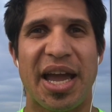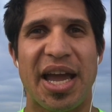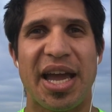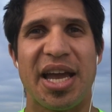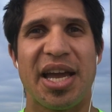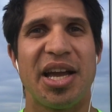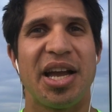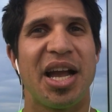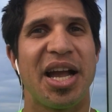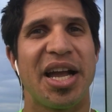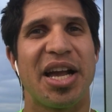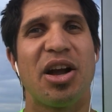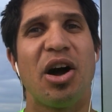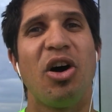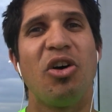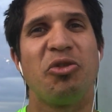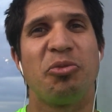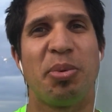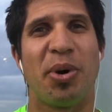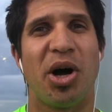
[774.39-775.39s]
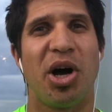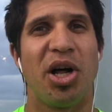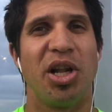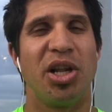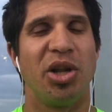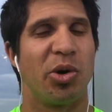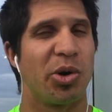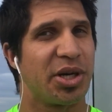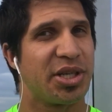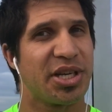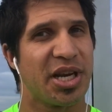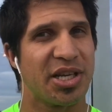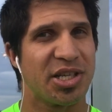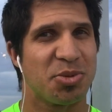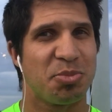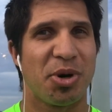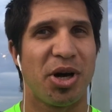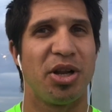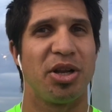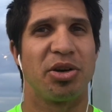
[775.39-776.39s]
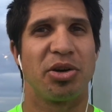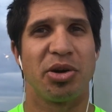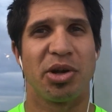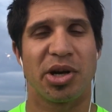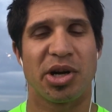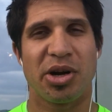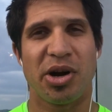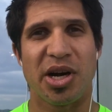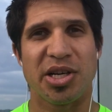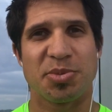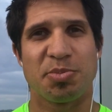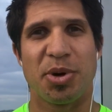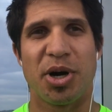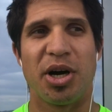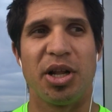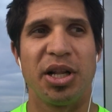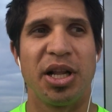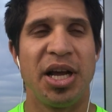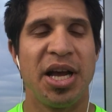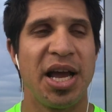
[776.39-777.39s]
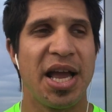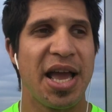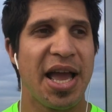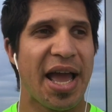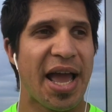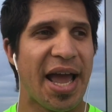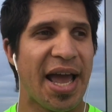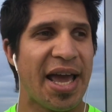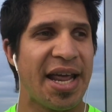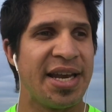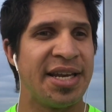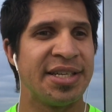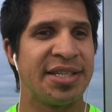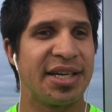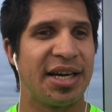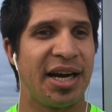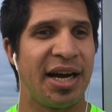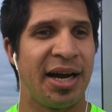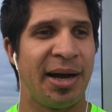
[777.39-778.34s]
a golf ball or a tennis ball or a lacrosse ball, and